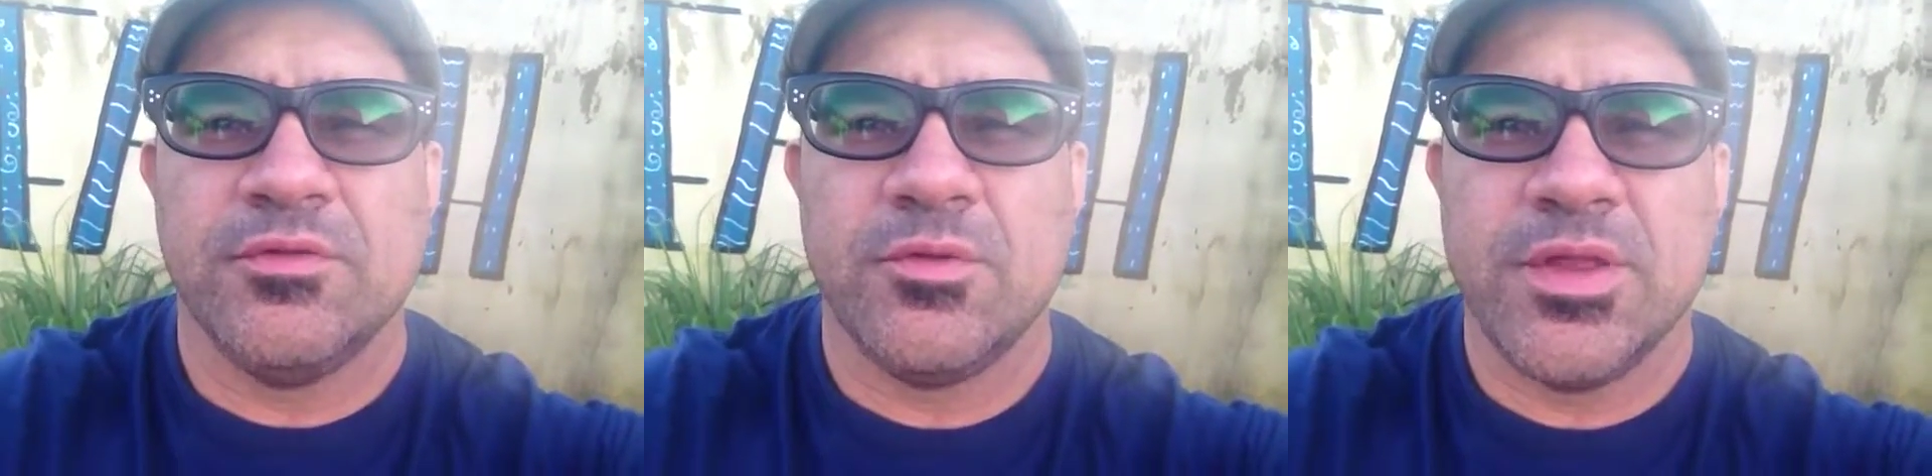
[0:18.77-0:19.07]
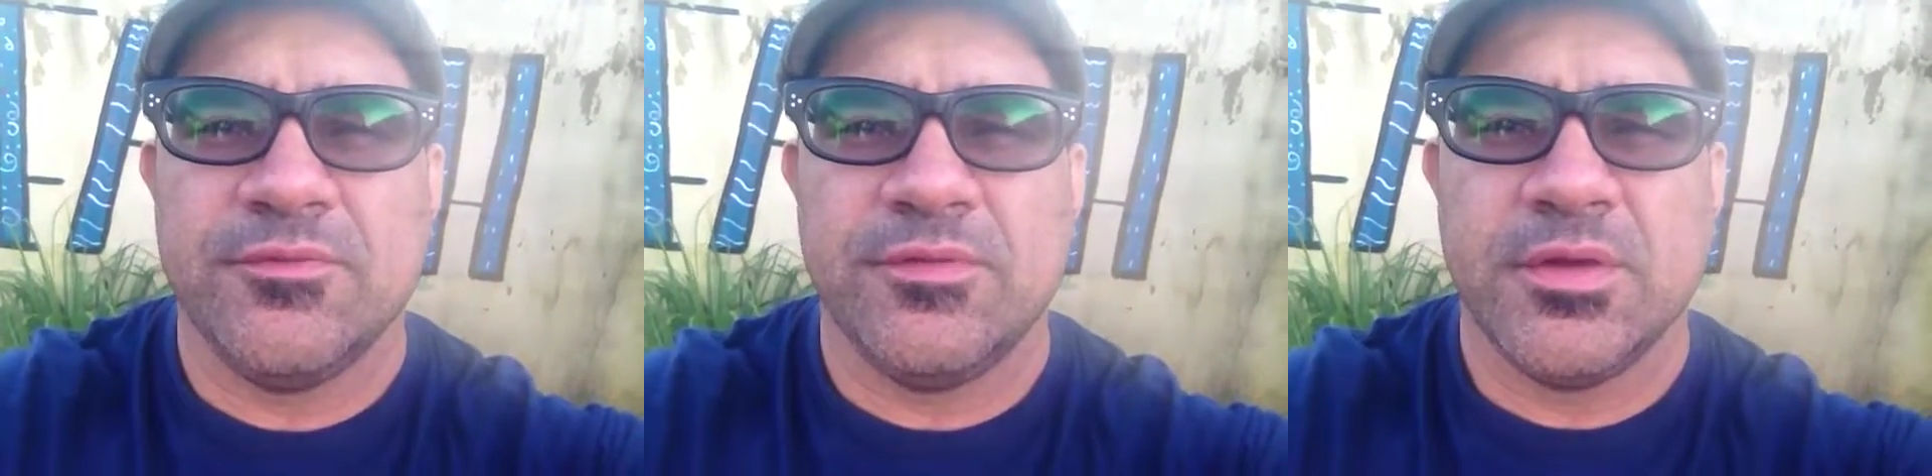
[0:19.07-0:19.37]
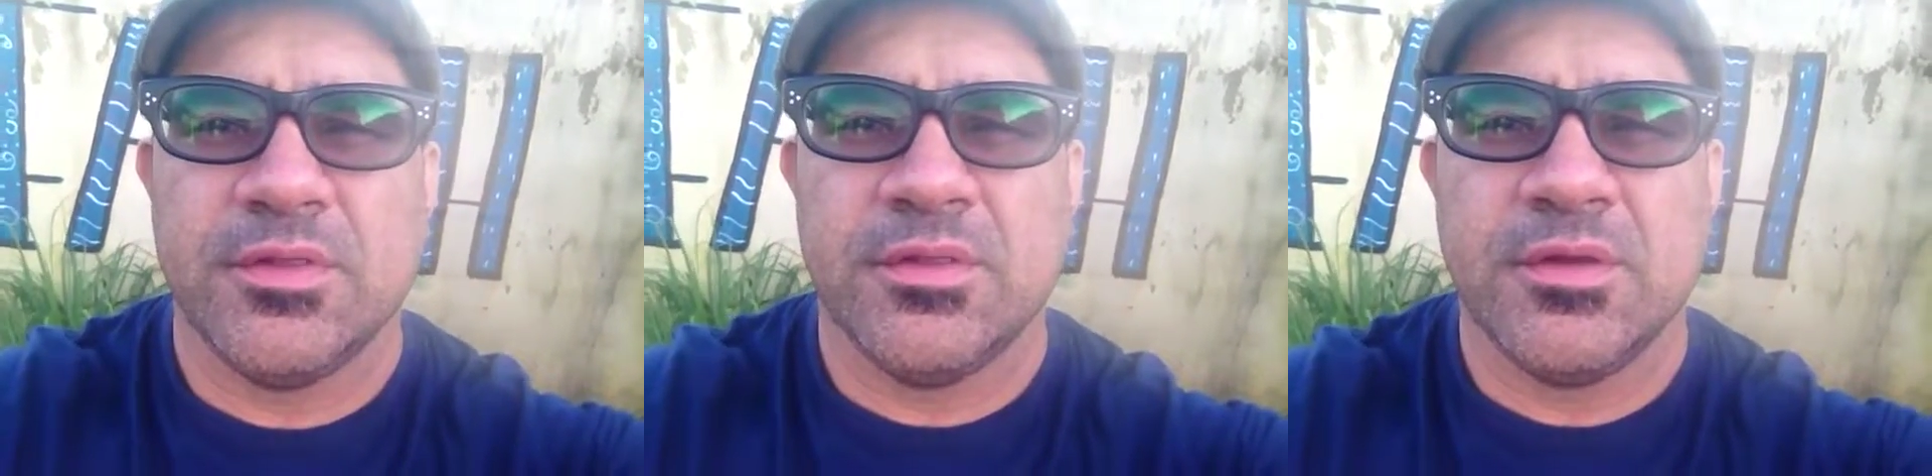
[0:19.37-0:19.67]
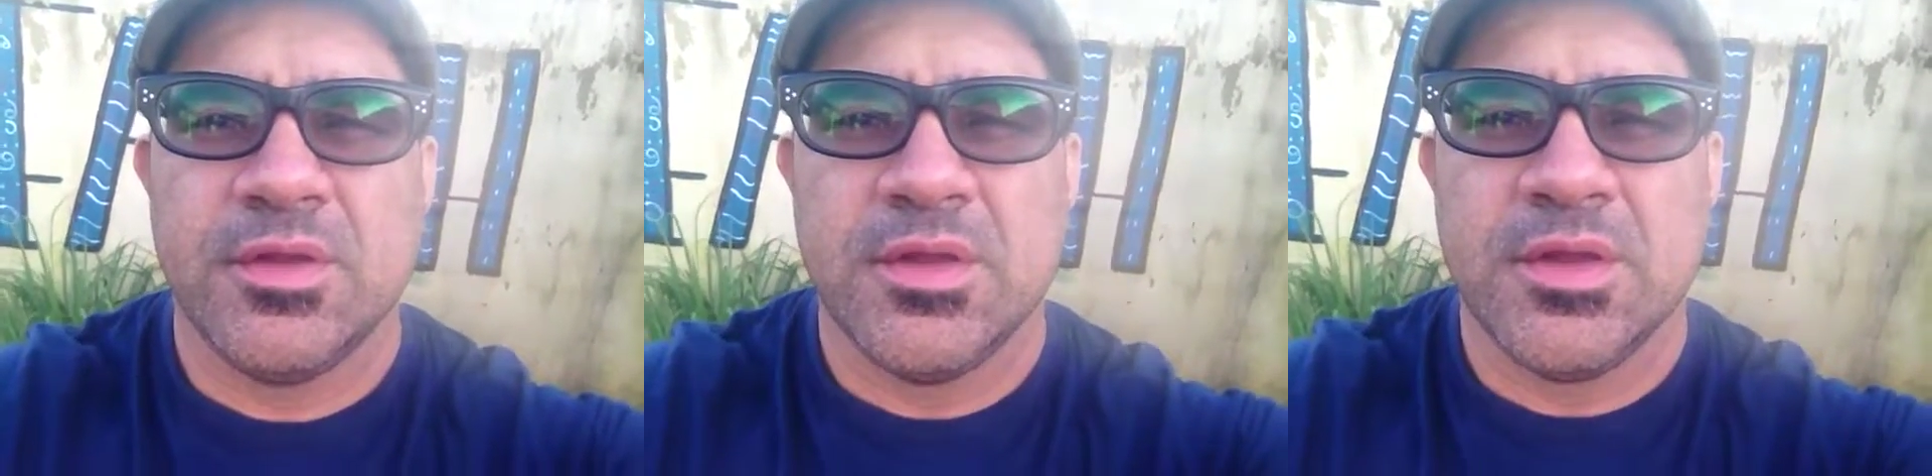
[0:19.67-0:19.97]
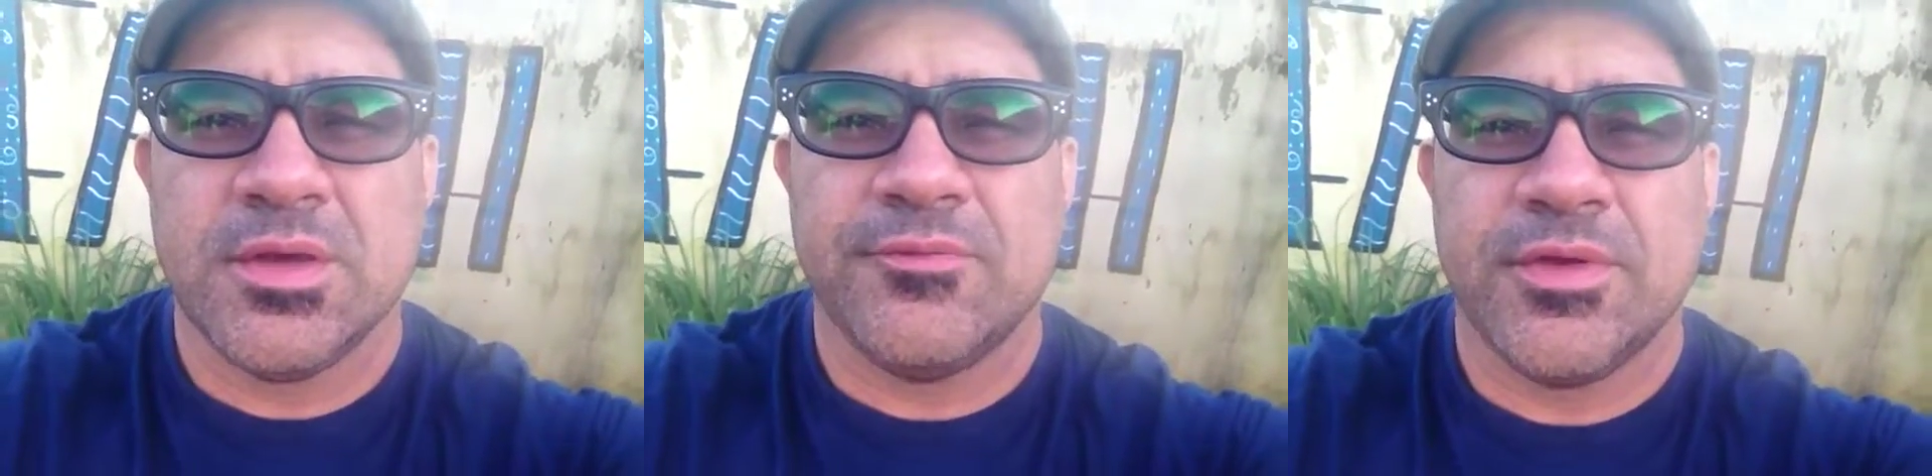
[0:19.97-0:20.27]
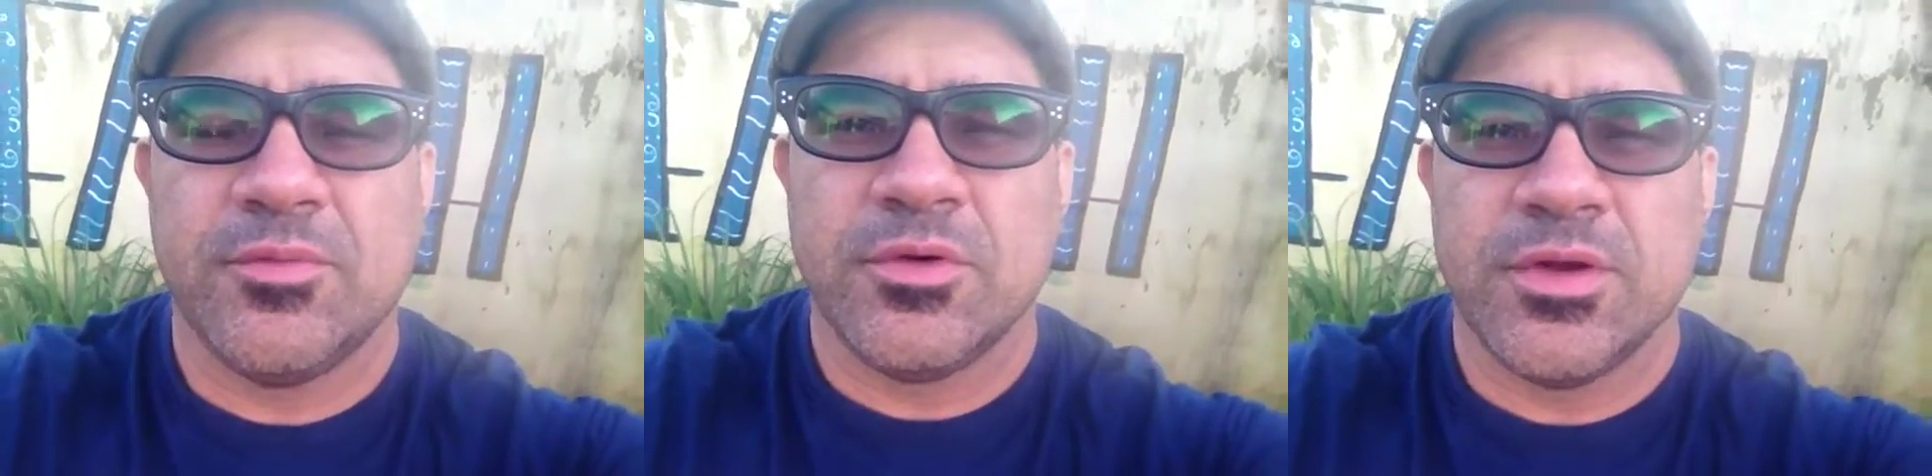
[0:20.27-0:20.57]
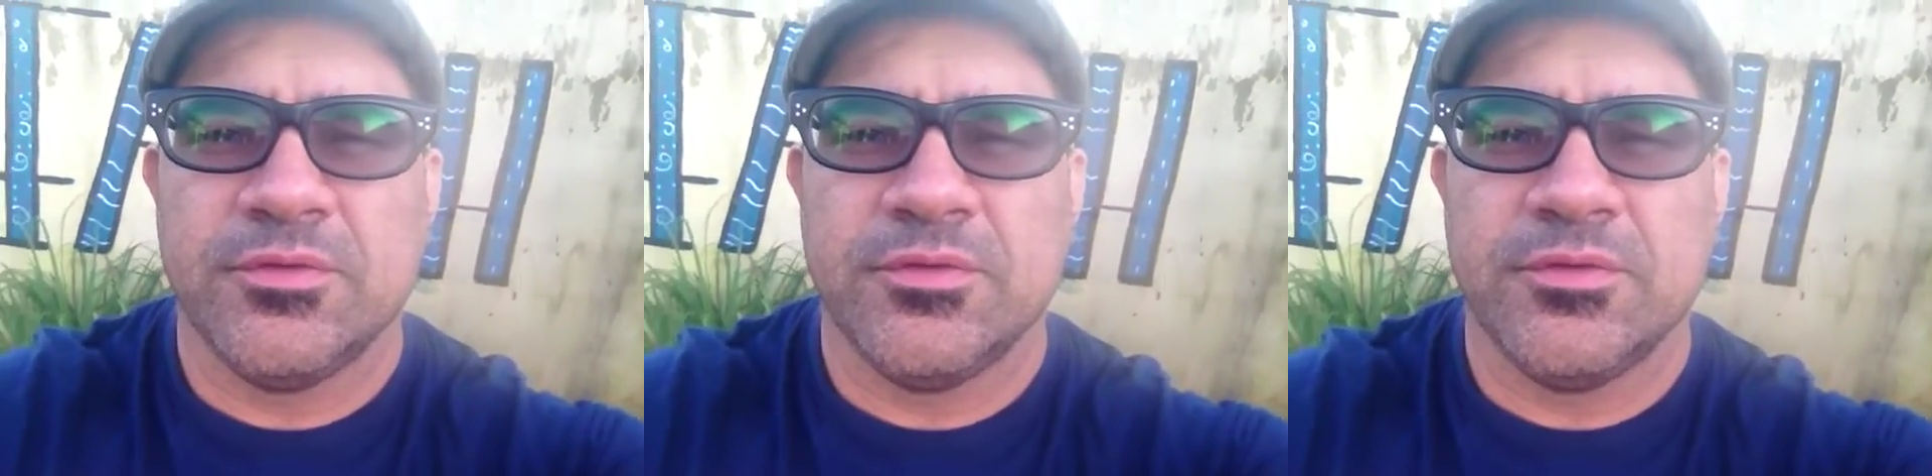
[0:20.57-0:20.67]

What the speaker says: 25th of February.